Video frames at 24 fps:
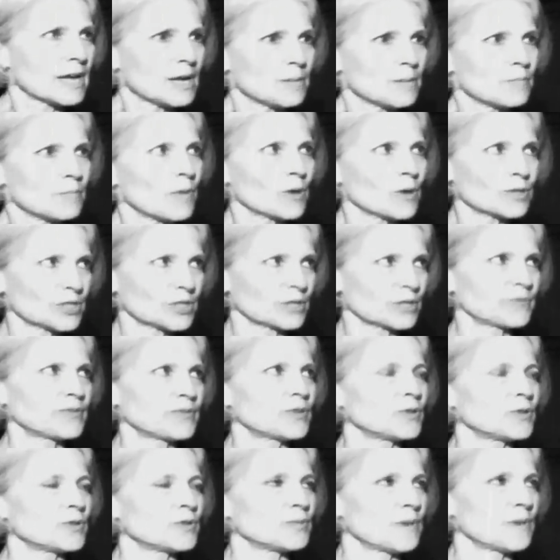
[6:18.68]
most of
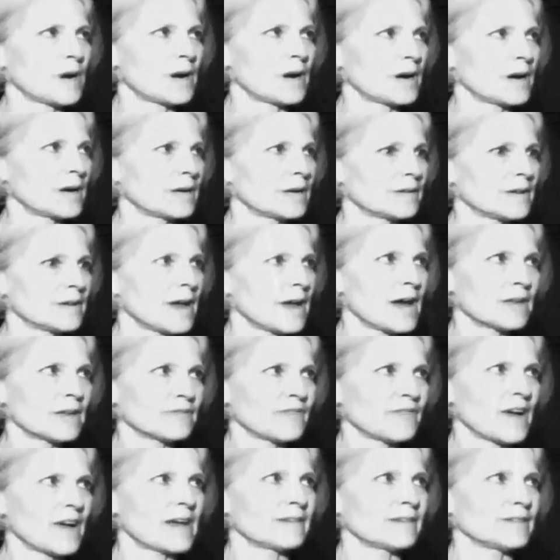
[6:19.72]
whom are
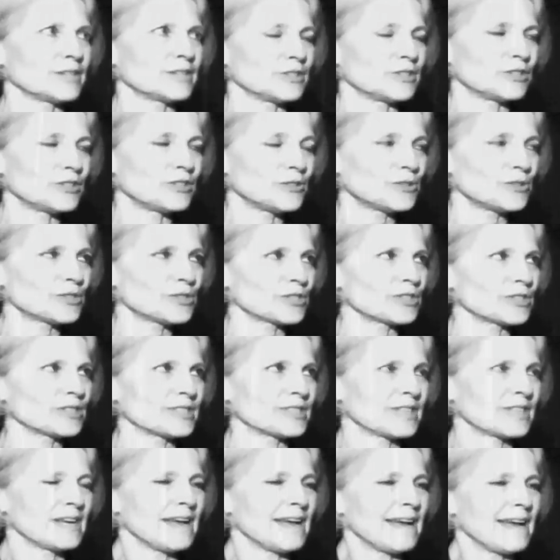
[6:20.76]
nonviolent
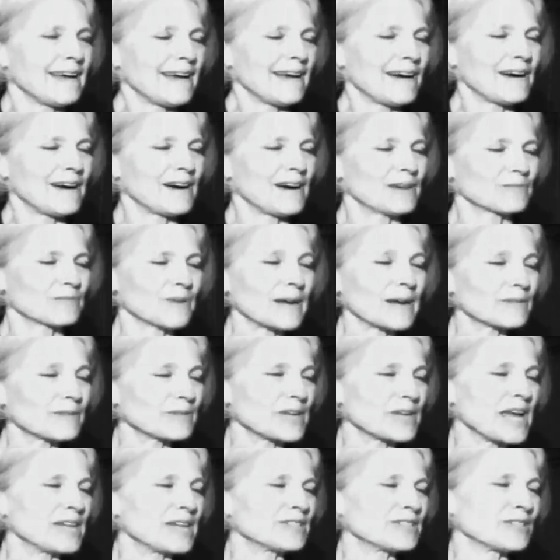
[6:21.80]
users, uh,
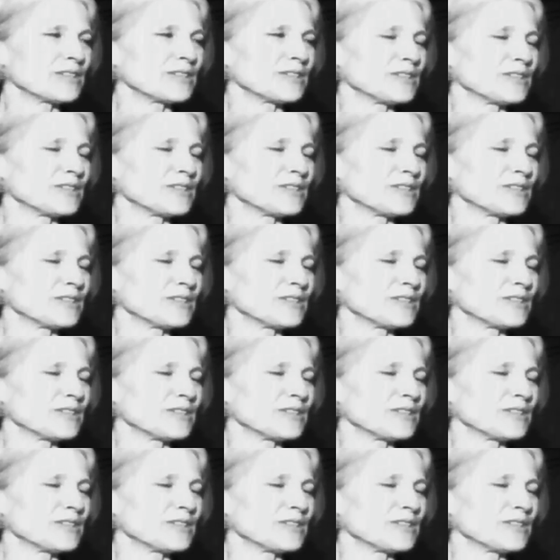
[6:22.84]
recreational